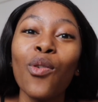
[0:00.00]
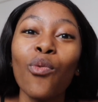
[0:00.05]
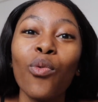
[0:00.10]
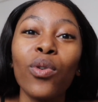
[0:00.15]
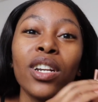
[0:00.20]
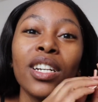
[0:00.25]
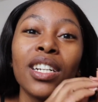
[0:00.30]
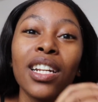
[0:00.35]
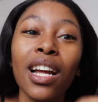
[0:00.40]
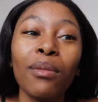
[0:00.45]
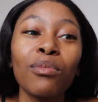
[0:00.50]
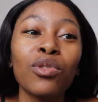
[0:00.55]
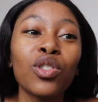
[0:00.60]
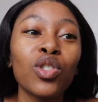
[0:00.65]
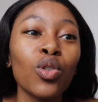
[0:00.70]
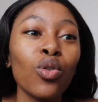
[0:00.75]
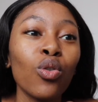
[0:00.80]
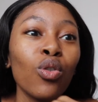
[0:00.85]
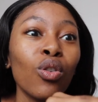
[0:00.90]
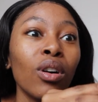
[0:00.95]
when it
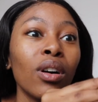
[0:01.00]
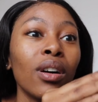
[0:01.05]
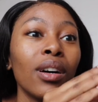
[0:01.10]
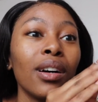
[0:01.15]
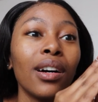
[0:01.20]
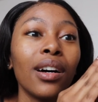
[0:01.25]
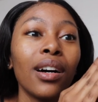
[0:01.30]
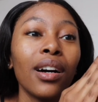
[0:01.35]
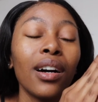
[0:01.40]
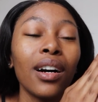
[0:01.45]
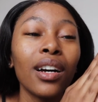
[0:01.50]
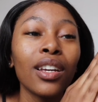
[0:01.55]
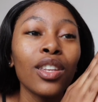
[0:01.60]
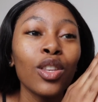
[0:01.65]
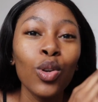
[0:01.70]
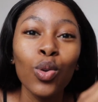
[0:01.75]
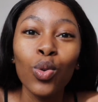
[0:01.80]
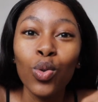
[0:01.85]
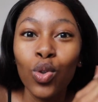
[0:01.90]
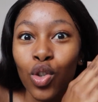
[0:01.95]
comes to
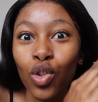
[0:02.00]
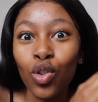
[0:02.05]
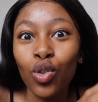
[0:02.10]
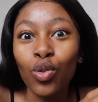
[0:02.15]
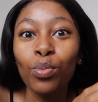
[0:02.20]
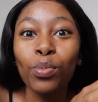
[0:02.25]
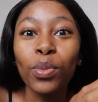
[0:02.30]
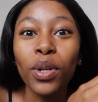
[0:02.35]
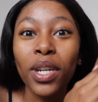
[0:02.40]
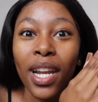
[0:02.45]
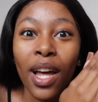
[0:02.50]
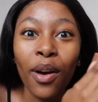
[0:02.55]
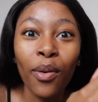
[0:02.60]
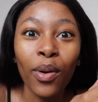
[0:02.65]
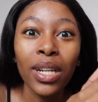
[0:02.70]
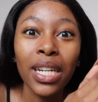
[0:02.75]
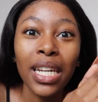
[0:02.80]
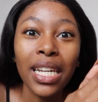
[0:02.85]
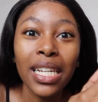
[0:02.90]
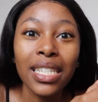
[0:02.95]
YouTube
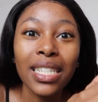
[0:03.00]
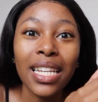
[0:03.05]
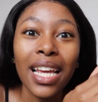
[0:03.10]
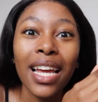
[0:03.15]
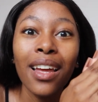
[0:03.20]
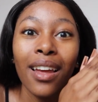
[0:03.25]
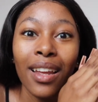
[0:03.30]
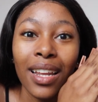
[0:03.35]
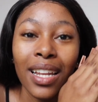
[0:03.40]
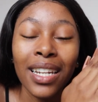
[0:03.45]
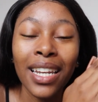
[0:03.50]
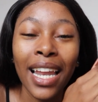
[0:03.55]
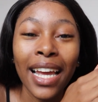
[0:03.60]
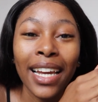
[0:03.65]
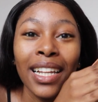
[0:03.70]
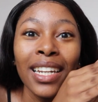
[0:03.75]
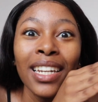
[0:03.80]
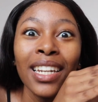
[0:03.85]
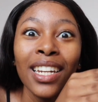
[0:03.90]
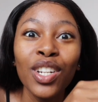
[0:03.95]
nowadays.
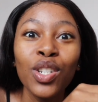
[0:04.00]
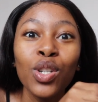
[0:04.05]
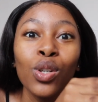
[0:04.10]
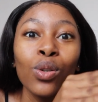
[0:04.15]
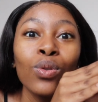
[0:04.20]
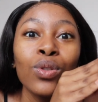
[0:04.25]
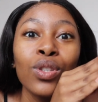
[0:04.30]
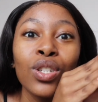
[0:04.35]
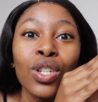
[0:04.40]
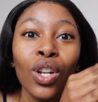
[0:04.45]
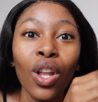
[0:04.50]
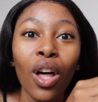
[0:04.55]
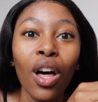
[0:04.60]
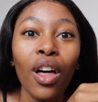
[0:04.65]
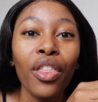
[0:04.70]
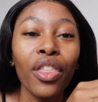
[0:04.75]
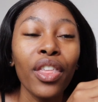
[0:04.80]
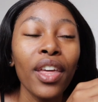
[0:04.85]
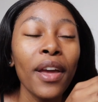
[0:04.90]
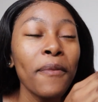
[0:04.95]
Like a literal
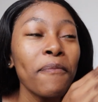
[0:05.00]
sloth.